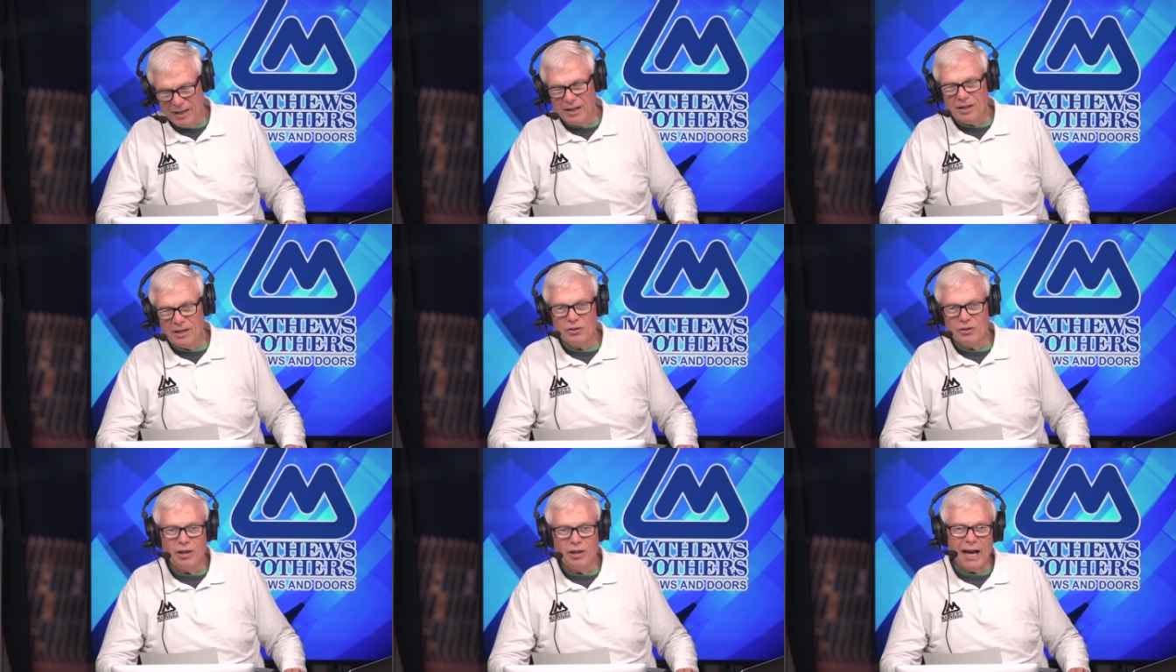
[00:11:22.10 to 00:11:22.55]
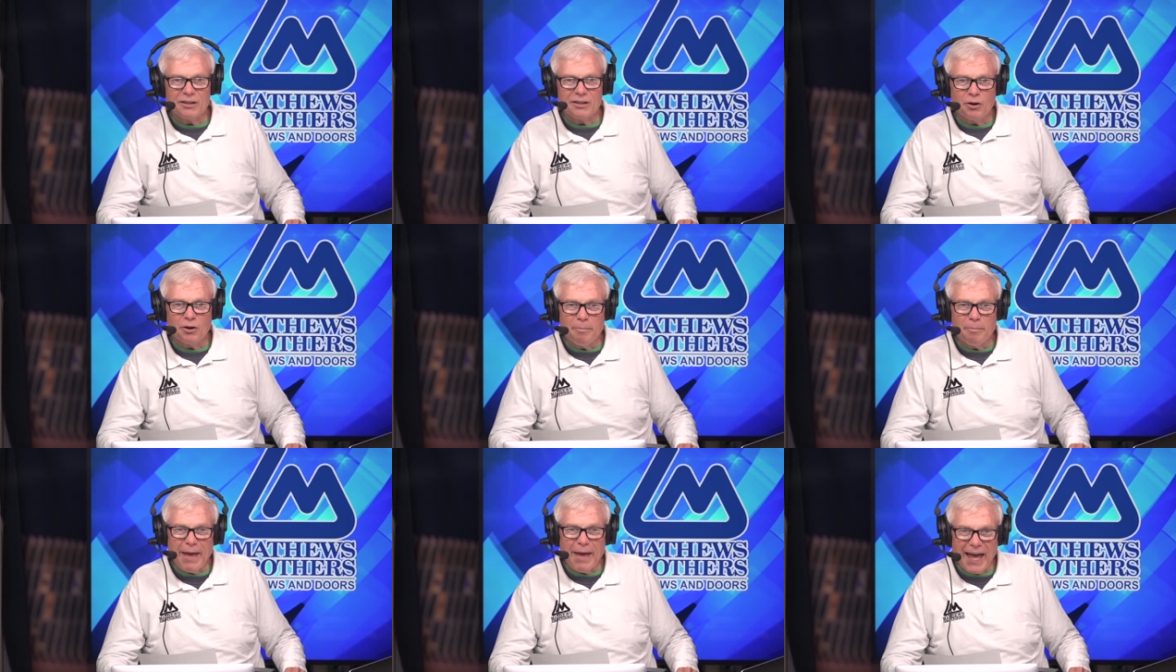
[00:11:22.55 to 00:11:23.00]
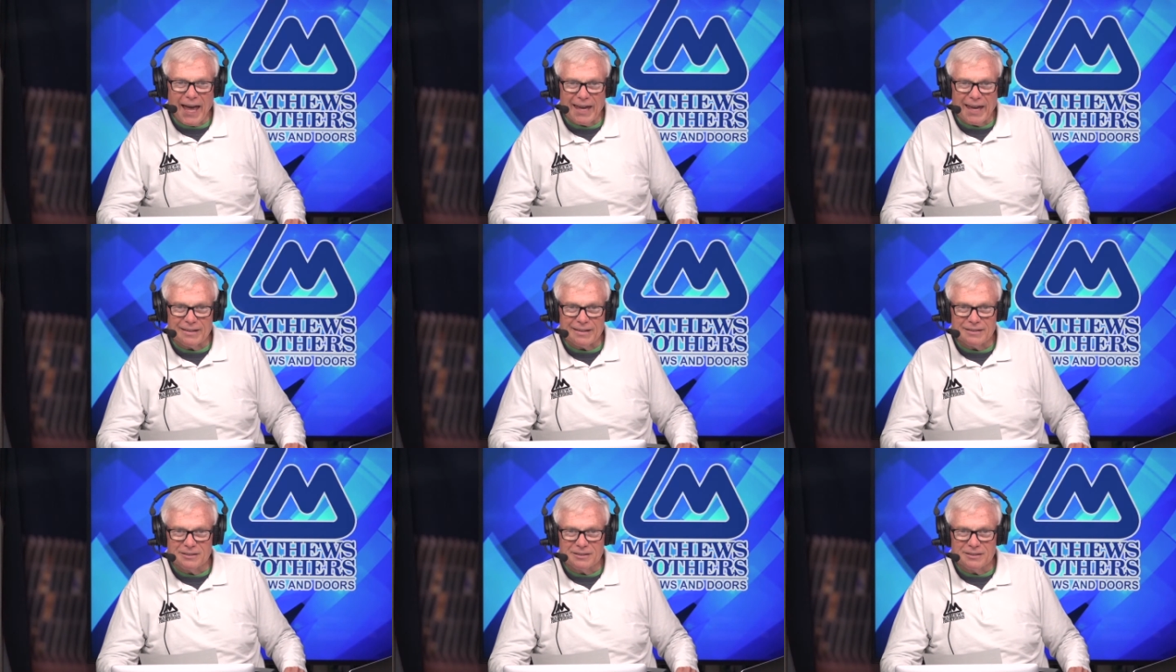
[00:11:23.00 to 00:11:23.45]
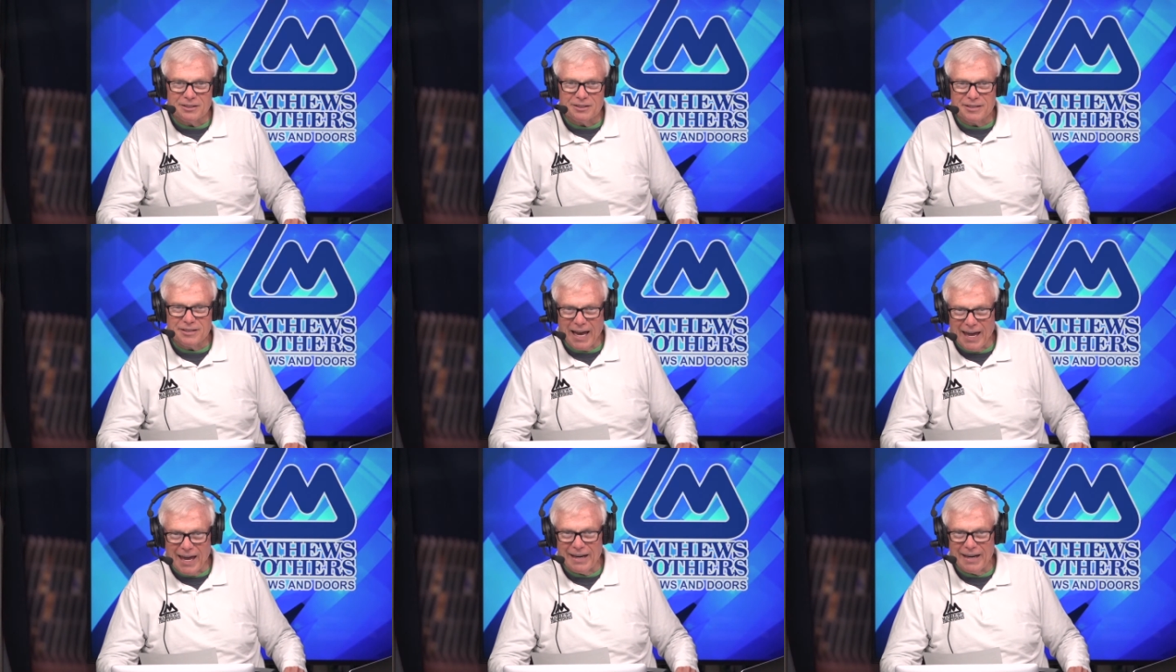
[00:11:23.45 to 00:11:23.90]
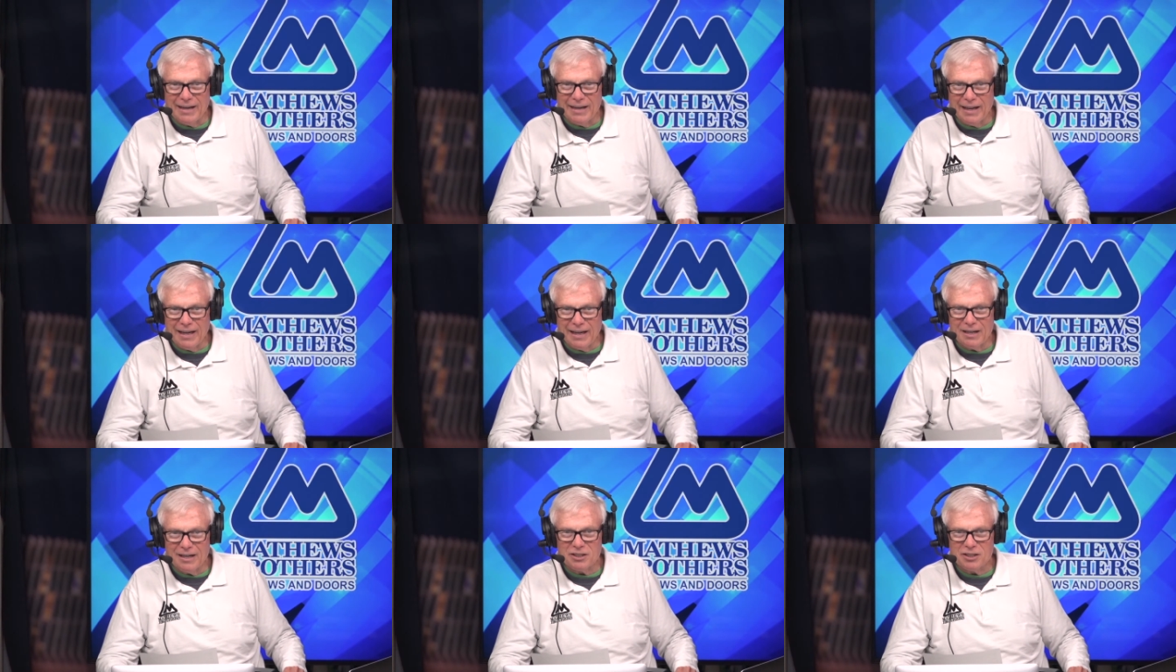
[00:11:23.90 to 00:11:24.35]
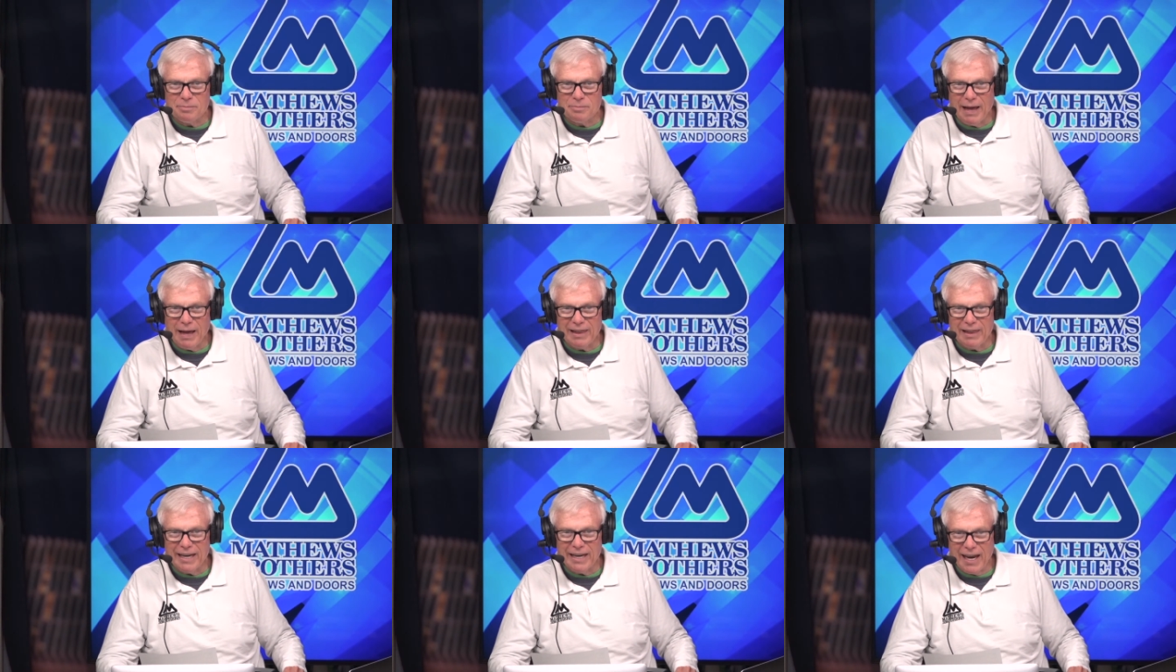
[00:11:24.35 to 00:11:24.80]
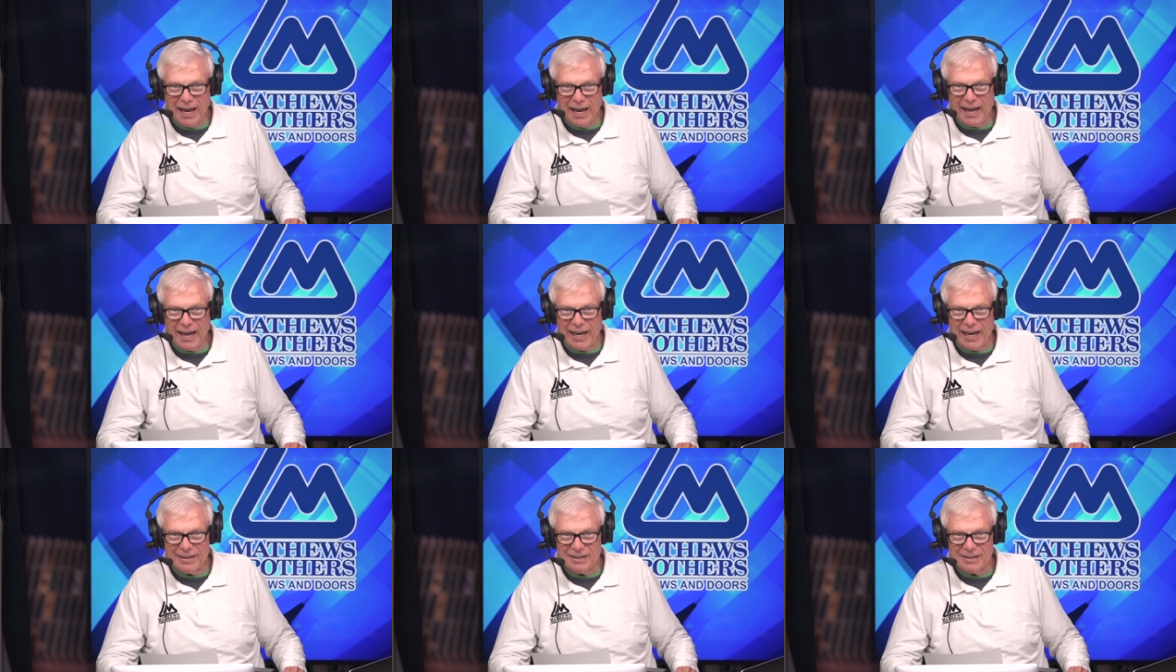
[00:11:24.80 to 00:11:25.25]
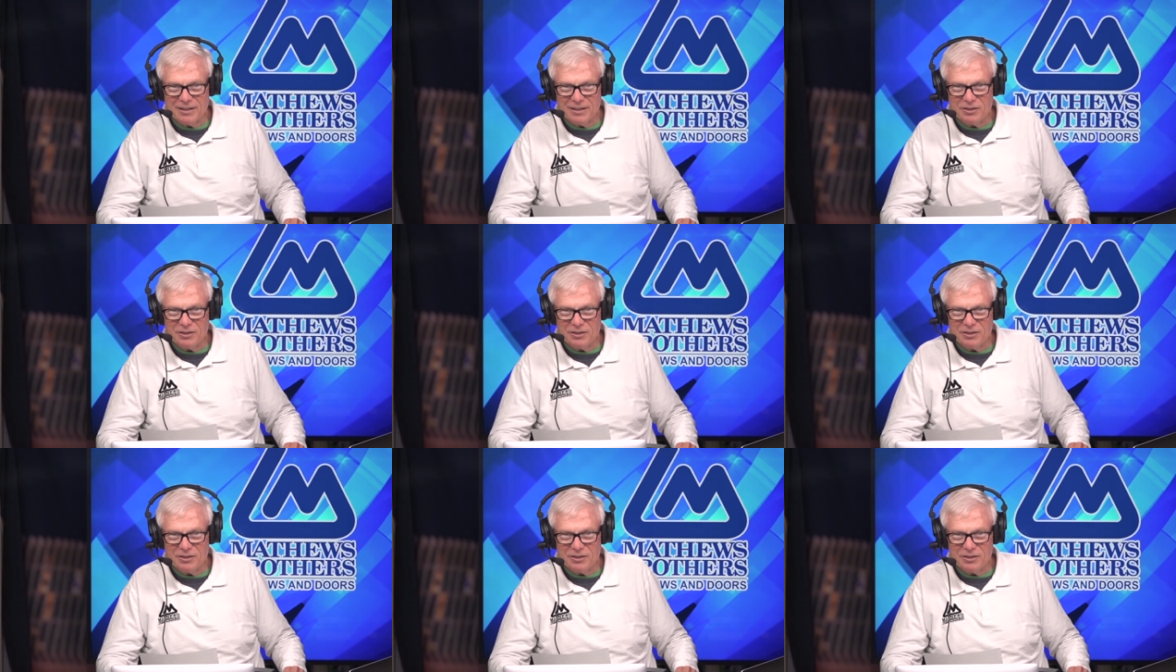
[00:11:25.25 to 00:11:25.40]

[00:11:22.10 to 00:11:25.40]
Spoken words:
Dr. Matt's son had a smelly cat,